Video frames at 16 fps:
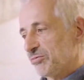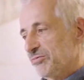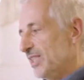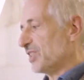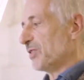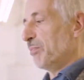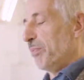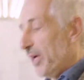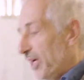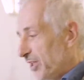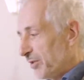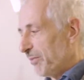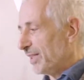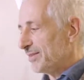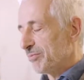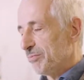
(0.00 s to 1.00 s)

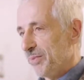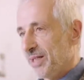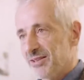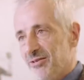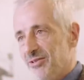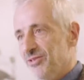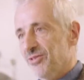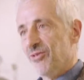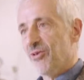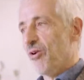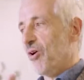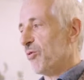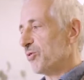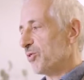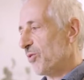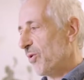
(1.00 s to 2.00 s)
experiments, but
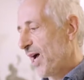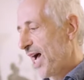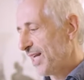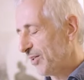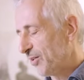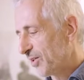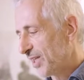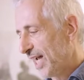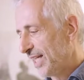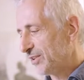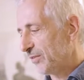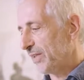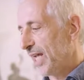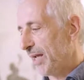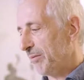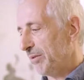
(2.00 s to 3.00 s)
also other kinds
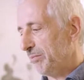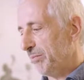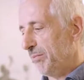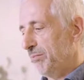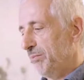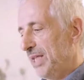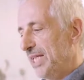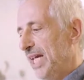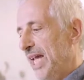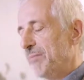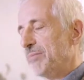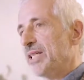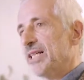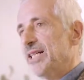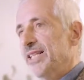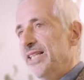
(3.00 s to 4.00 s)
of dynamics
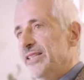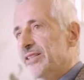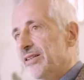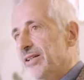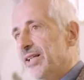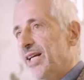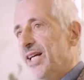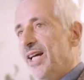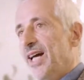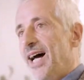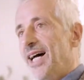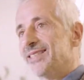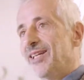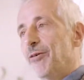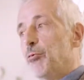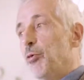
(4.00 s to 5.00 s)
became clear
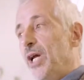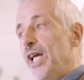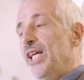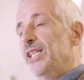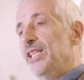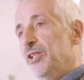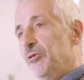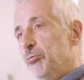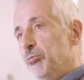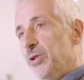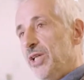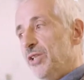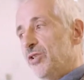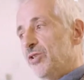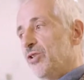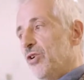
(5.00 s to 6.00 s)
as a way in
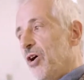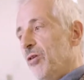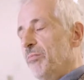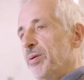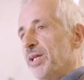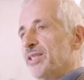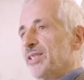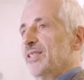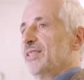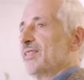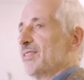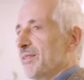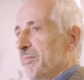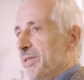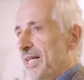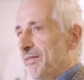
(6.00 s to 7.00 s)
which complex
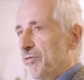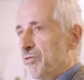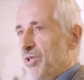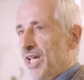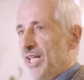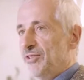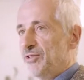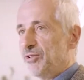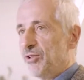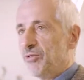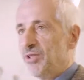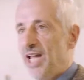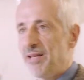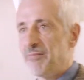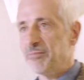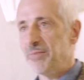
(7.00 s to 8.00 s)
systems can change. So
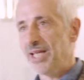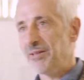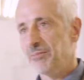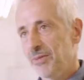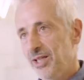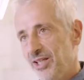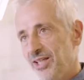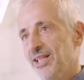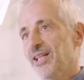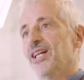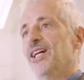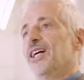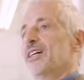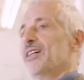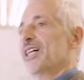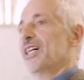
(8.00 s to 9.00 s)
that made me
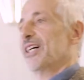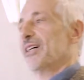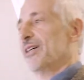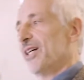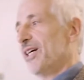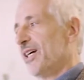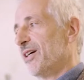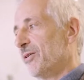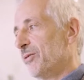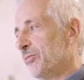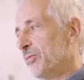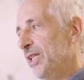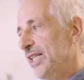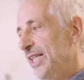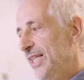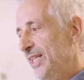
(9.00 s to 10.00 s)

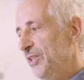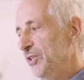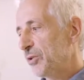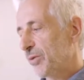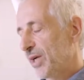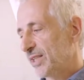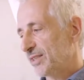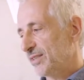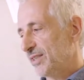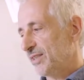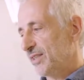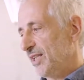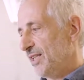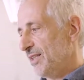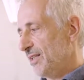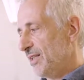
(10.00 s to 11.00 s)
really interested
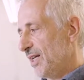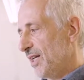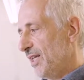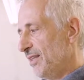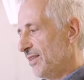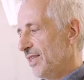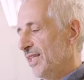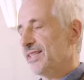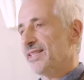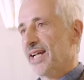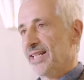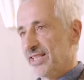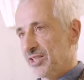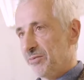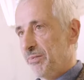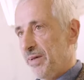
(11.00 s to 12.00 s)
in things
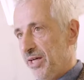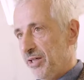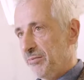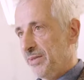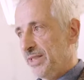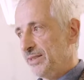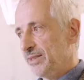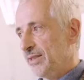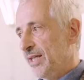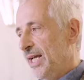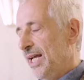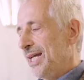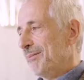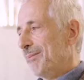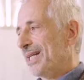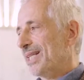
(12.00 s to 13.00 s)
like experiment,
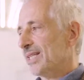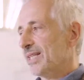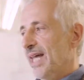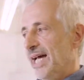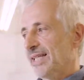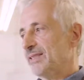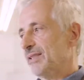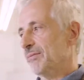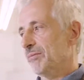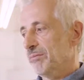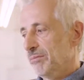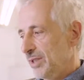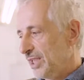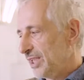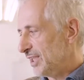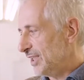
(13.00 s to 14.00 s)
but it doesn't
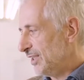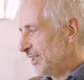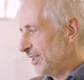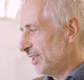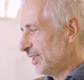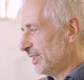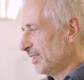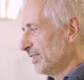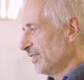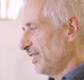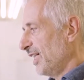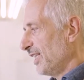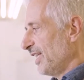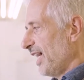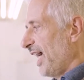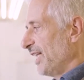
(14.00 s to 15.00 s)
mean
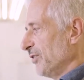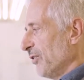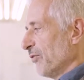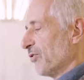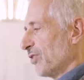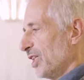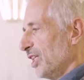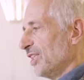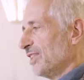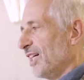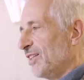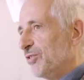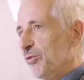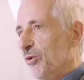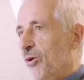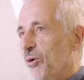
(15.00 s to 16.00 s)
that I don't think
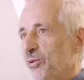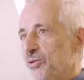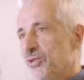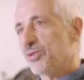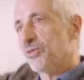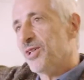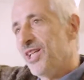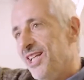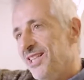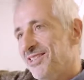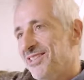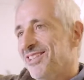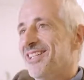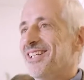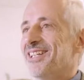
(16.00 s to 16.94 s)
that you also need